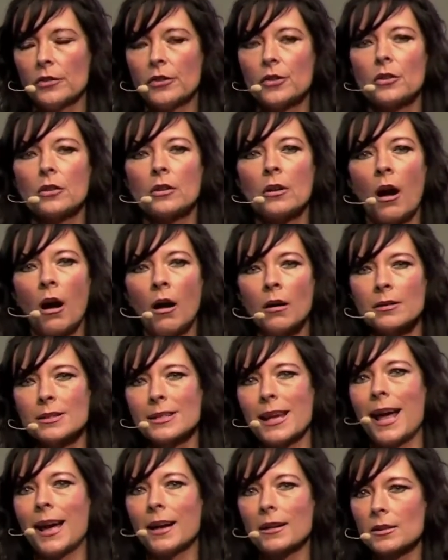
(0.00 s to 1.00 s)
They're not
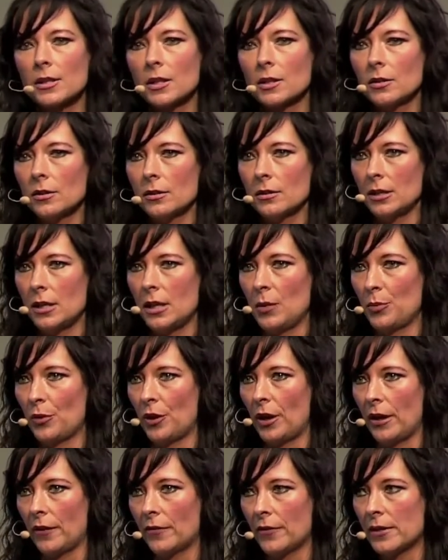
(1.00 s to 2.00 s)
tactical
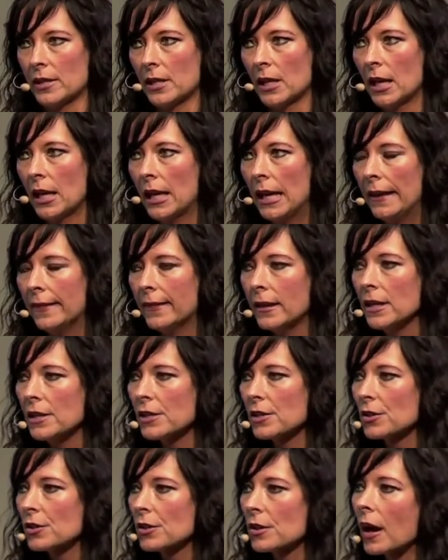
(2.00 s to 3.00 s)
debriefs. These
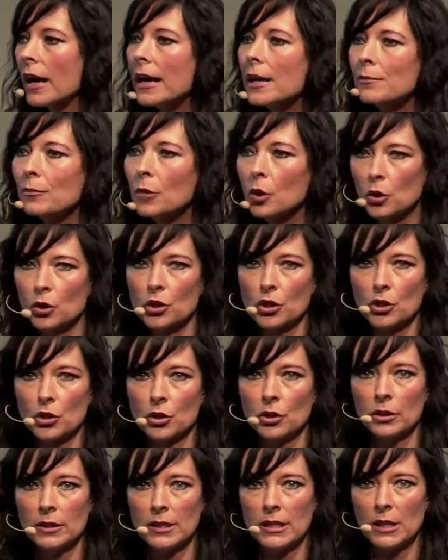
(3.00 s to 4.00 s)
are
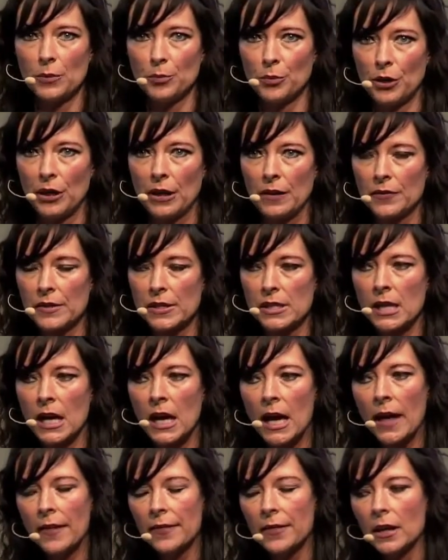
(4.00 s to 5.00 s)
emotional debriefs
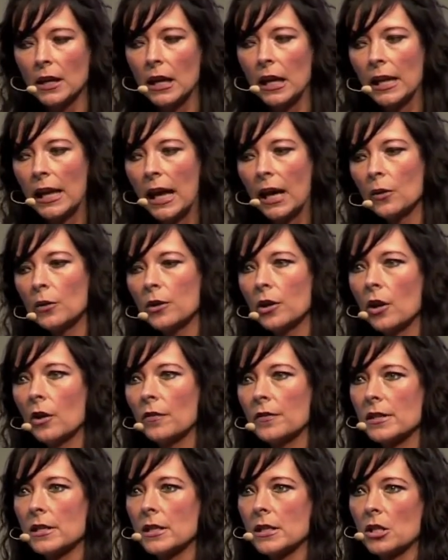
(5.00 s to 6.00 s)
that allow the
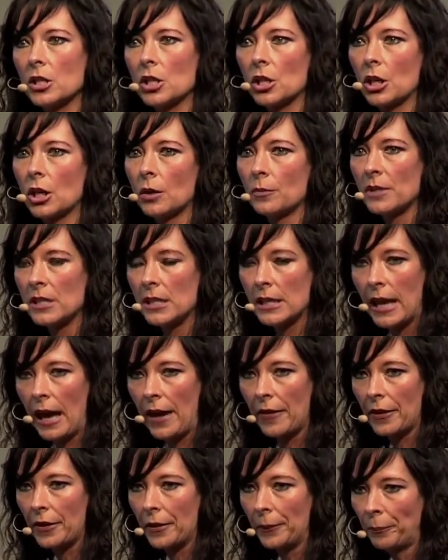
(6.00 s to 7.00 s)
officers to come
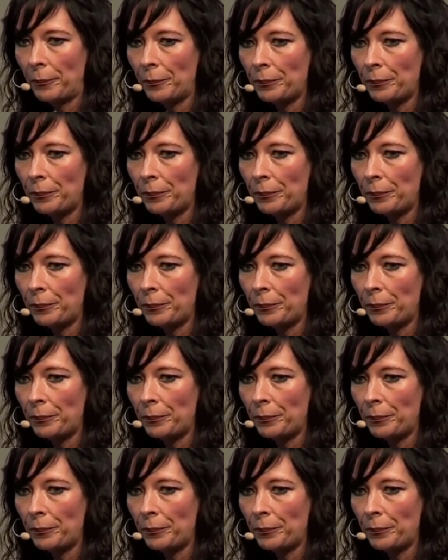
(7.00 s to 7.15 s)
together.